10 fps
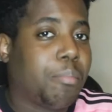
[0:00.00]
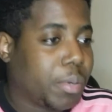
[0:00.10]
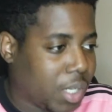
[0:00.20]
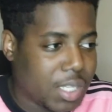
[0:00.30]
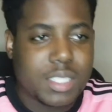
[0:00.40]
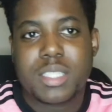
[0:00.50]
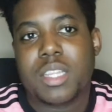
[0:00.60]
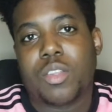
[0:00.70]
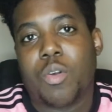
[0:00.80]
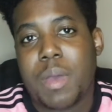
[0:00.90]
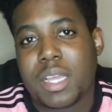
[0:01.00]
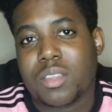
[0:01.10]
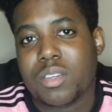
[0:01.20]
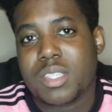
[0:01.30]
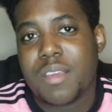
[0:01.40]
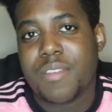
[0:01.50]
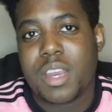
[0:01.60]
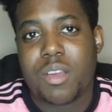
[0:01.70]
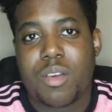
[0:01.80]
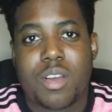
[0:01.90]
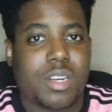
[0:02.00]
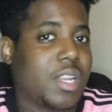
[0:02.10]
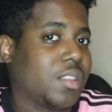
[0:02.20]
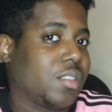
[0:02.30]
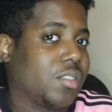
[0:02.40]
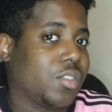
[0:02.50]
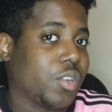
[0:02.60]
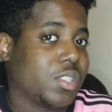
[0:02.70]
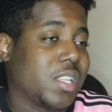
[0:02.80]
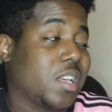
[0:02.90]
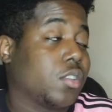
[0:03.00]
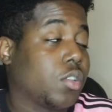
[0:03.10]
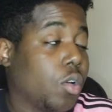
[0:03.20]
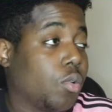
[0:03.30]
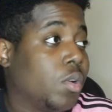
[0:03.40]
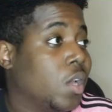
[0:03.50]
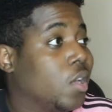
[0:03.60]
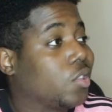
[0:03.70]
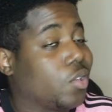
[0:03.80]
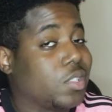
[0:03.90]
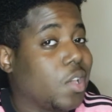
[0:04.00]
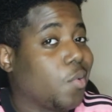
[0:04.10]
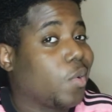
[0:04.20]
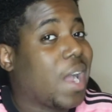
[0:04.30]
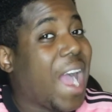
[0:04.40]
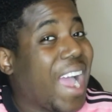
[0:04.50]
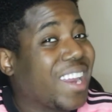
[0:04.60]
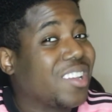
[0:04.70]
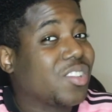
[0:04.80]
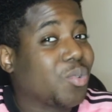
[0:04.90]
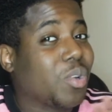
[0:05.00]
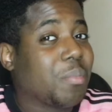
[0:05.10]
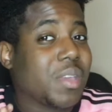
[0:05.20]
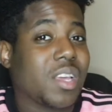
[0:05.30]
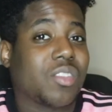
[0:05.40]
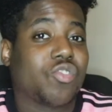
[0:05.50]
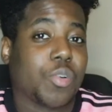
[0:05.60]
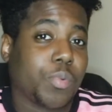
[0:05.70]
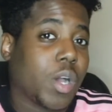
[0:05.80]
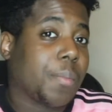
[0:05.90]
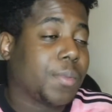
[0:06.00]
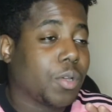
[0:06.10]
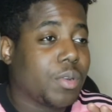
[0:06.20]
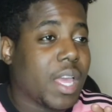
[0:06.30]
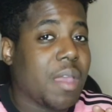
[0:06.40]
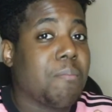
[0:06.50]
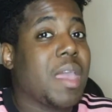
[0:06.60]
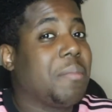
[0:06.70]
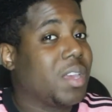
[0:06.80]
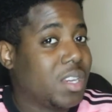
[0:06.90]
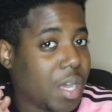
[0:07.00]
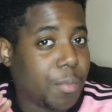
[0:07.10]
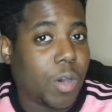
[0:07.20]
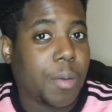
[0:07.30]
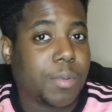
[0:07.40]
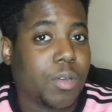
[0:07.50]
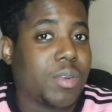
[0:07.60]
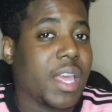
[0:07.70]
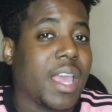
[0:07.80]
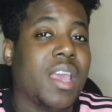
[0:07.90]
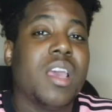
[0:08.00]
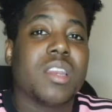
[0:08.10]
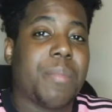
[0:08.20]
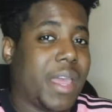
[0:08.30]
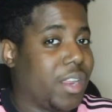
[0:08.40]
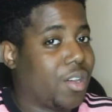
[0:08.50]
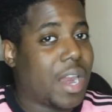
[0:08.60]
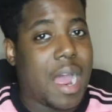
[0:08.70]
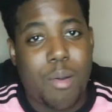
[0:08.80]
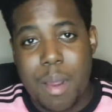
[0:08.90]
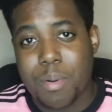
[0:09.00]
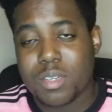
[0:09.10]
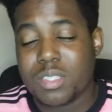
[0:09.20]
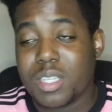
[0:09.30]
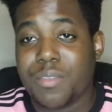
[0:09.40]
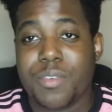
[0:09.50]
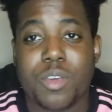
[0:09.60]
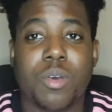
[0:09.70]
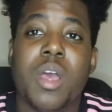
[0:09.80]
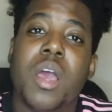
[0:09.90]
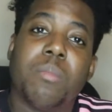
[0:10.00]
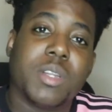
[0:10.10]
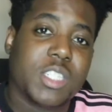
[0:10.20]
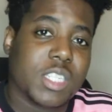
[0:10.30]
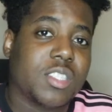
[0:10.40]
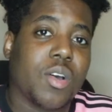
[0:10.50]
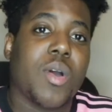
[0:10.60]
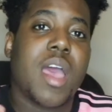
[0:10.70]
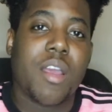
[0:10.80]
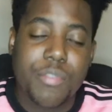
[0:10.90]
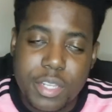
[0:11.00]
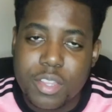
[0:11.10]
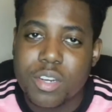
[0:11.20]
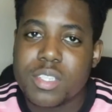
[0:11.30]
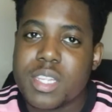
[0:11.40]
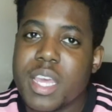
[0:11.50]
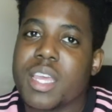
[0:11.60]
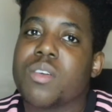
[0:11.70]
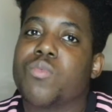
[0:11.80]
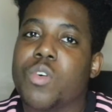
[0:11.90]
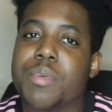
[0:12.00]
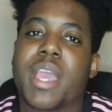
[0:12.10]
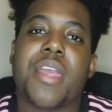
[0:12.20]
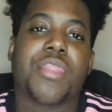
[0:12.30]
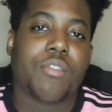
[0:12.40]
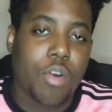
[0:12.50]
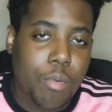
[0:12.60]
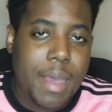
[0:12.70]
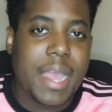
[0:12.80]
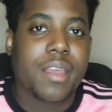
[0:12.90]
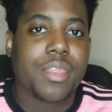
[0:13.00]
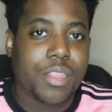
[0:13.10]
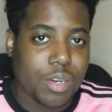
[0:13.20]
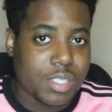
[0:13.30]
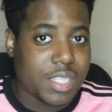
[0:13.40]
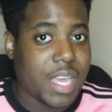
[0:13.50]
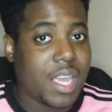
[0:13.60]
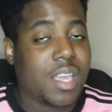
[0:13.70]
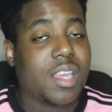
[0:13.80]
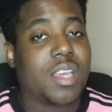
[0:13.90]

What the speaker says: plus the Throwback Thursday video on that Thursday. So Thursday will kind of sort of be a triple upload day, maybe a double upload day, depending on how I personally feel. But just know every Thursday will be a Throwback Thursday